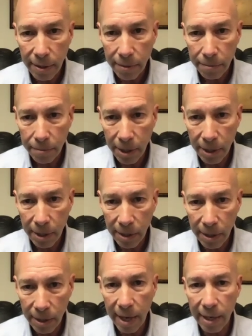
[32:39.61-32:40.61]
meaning
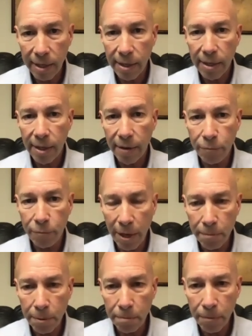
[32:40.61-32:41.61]
that
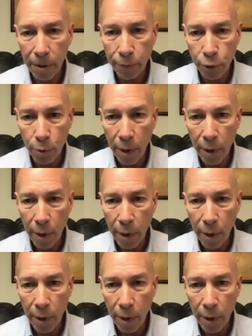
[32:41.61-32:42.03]
if you